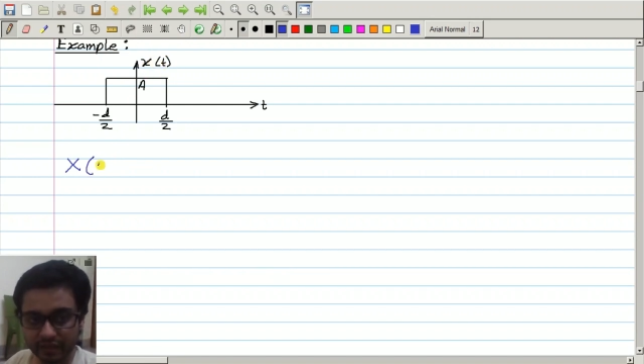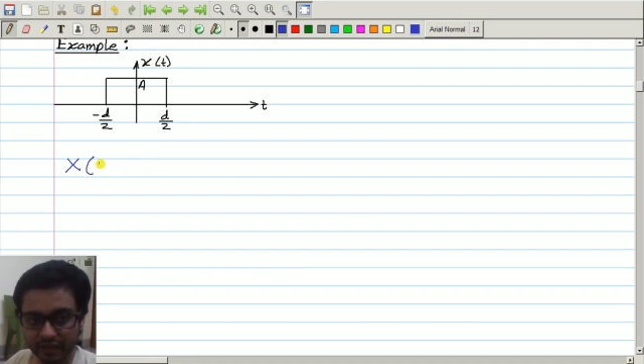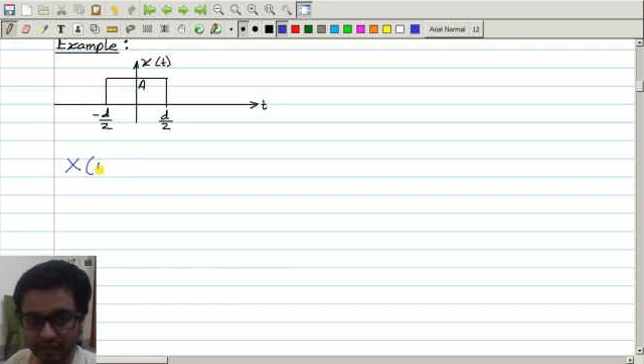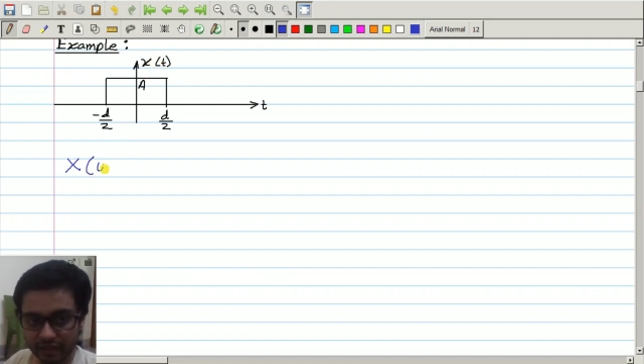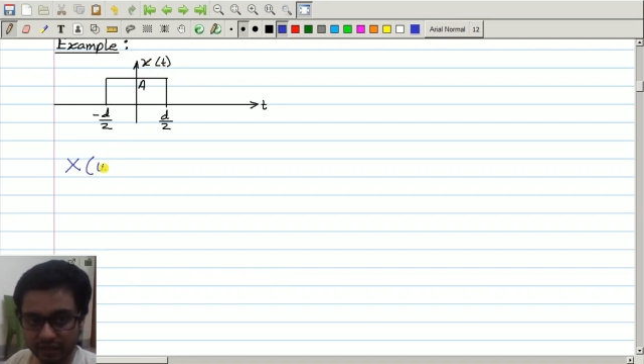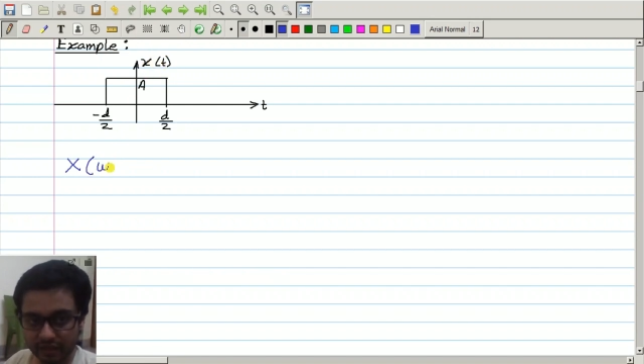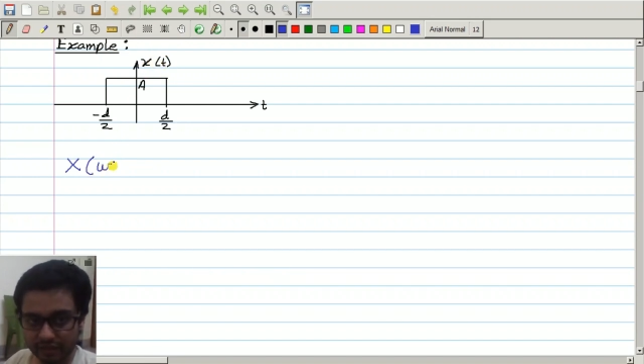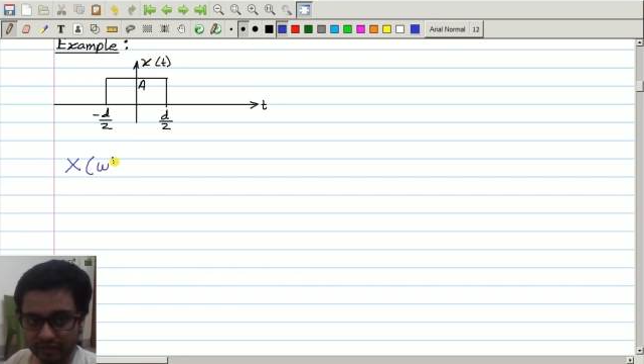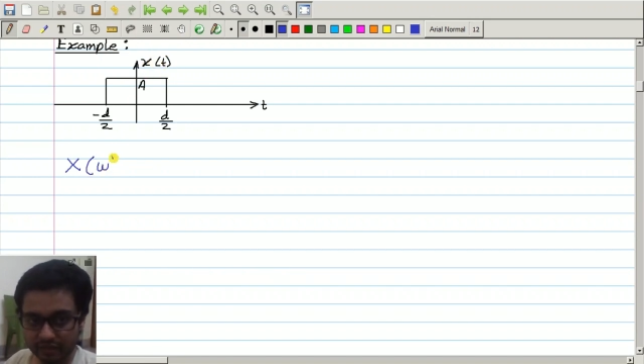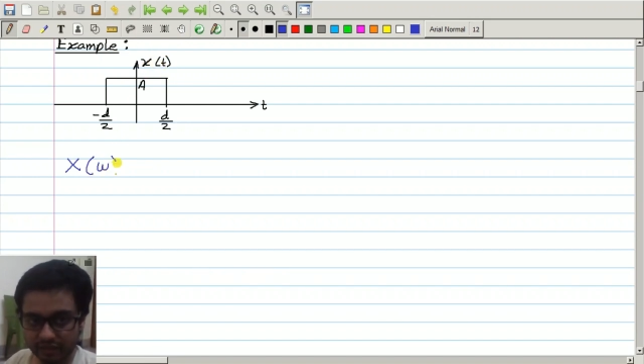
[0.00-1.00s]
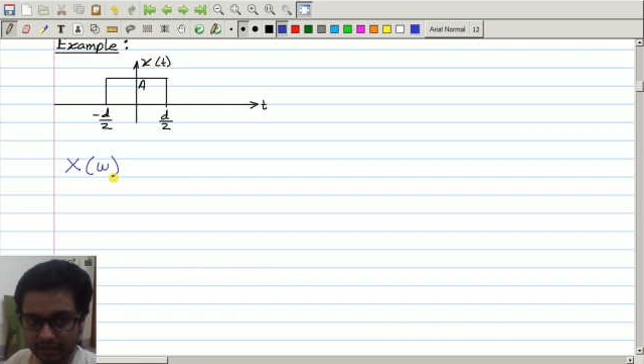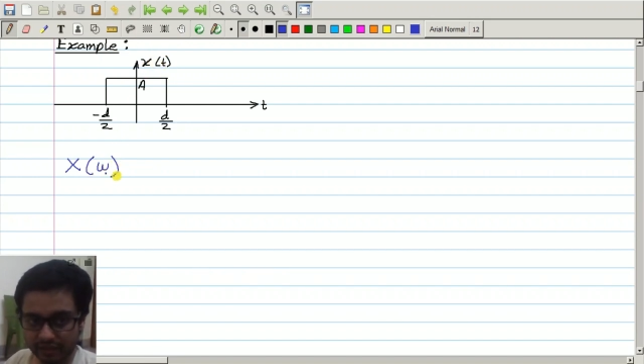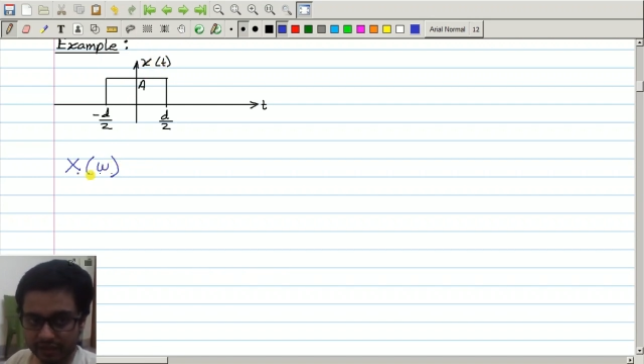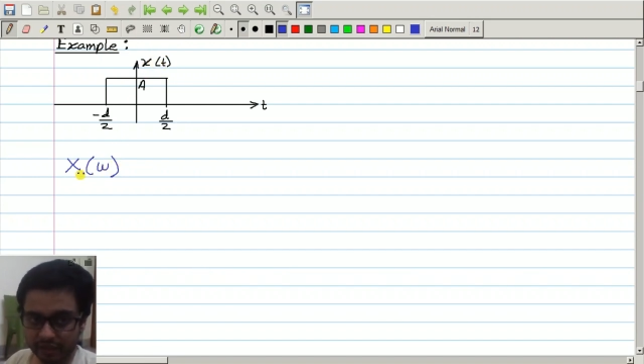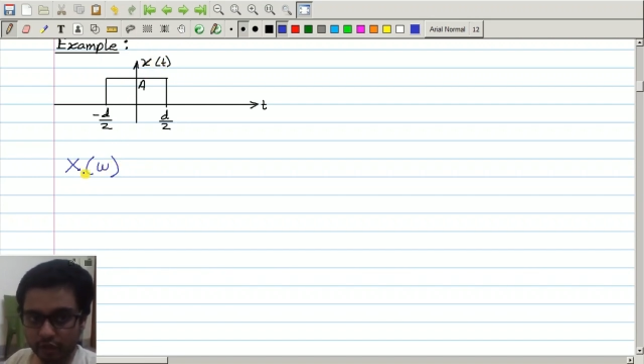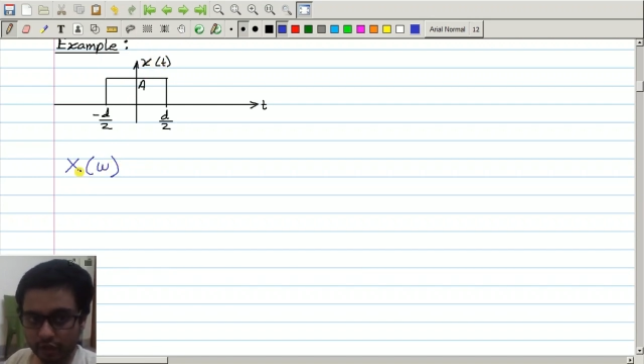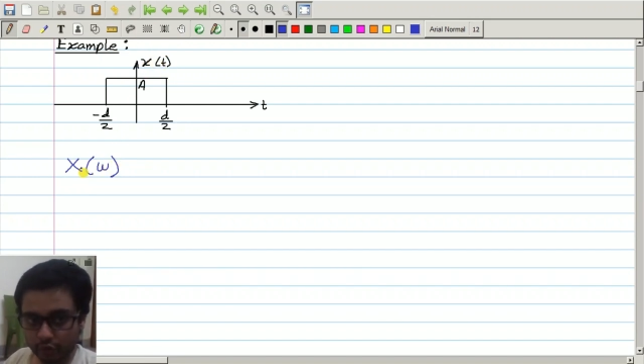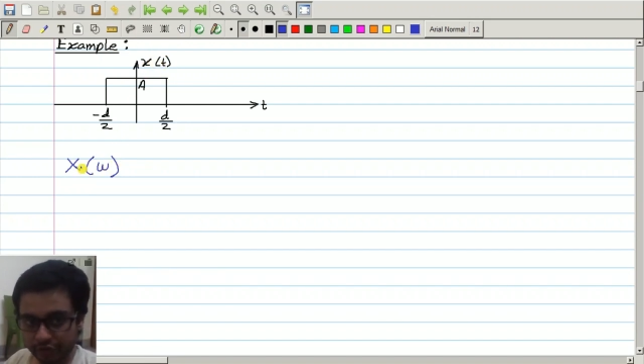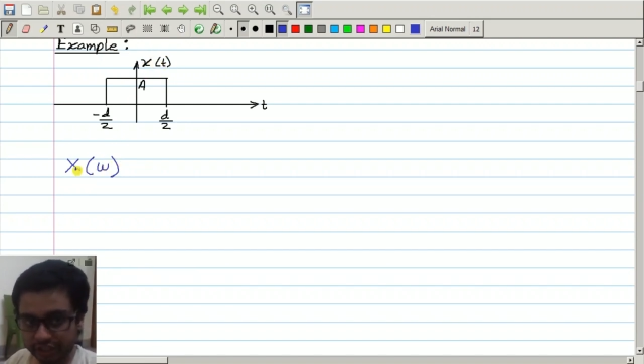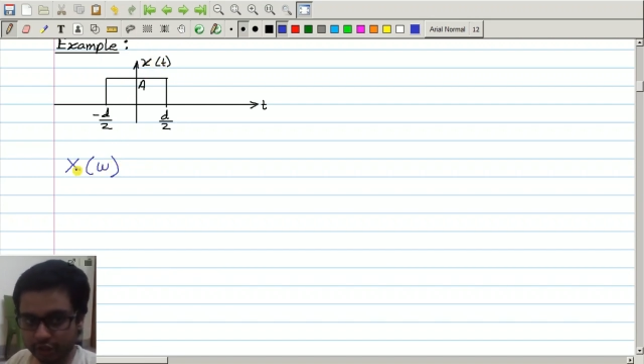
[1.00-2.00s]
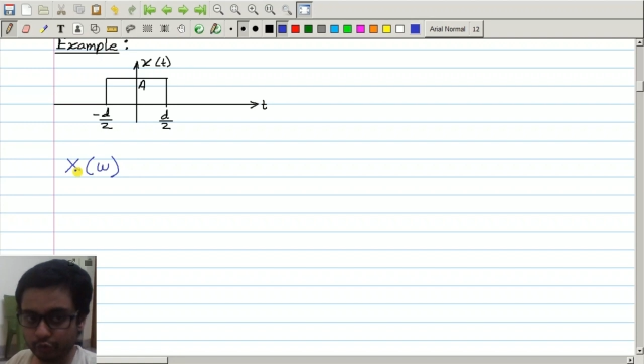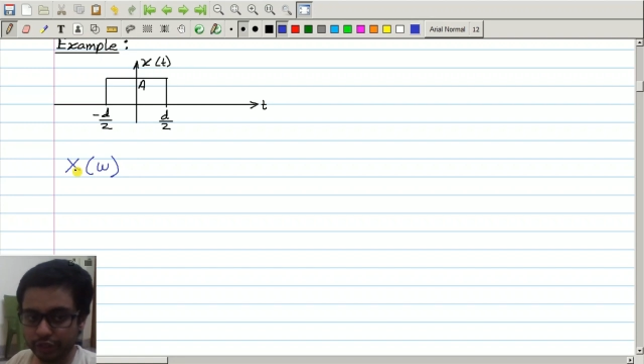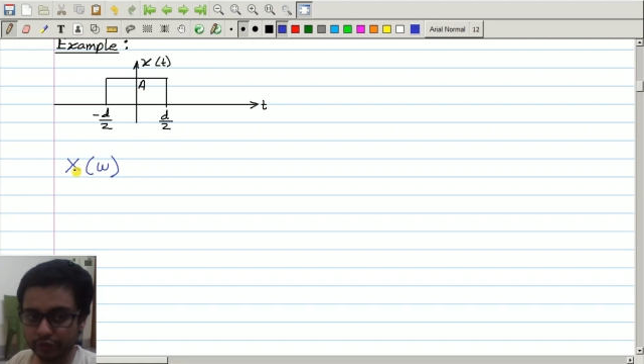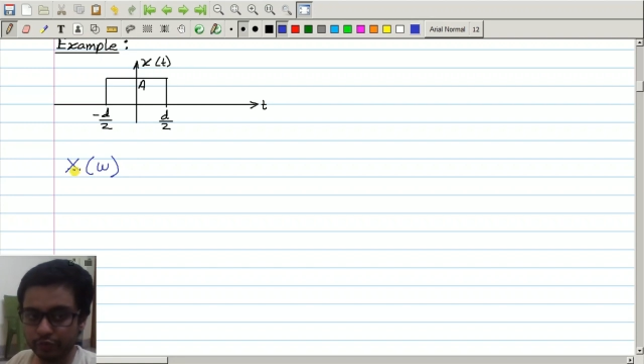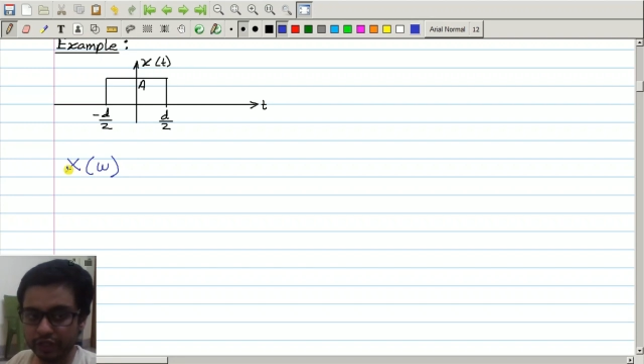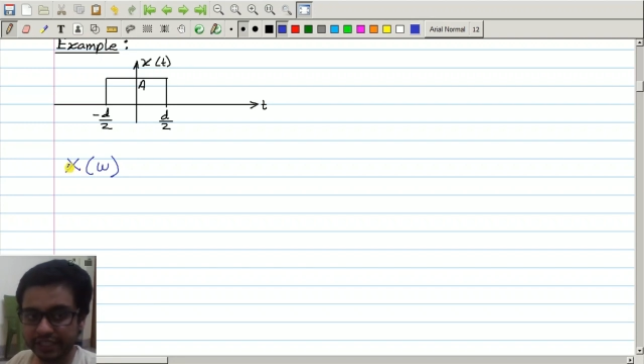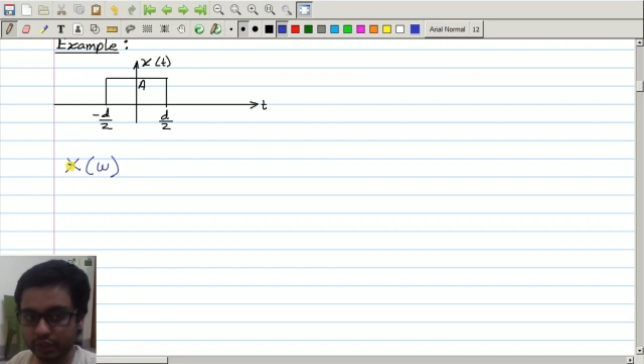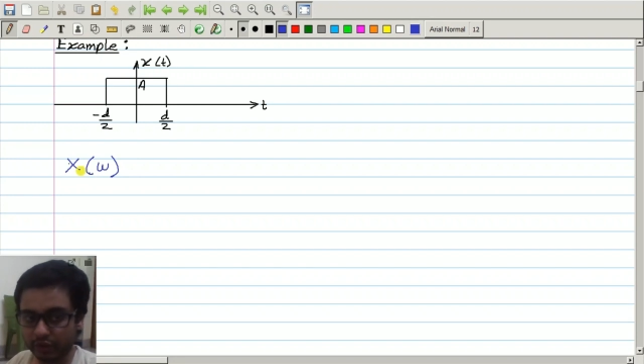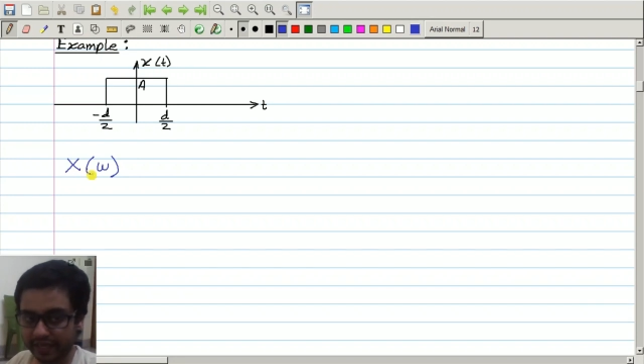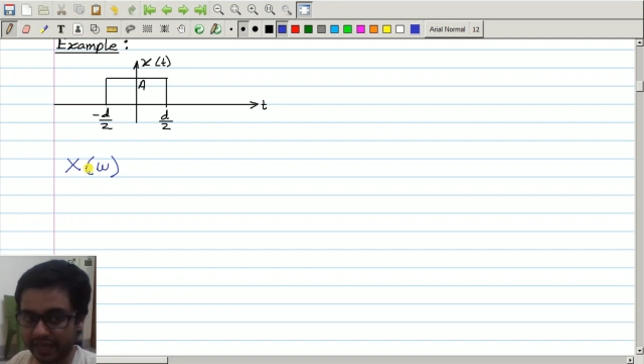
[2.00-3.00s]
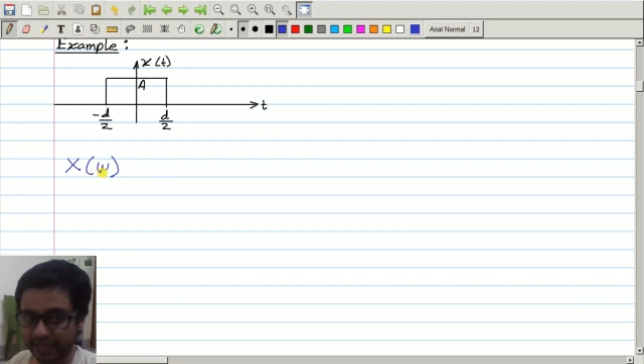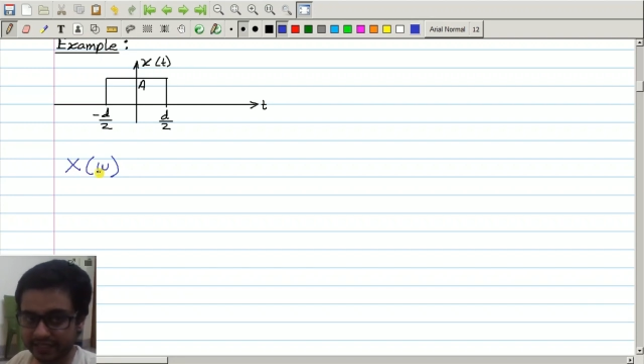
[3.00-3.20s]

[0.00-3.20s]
which we will denote as capital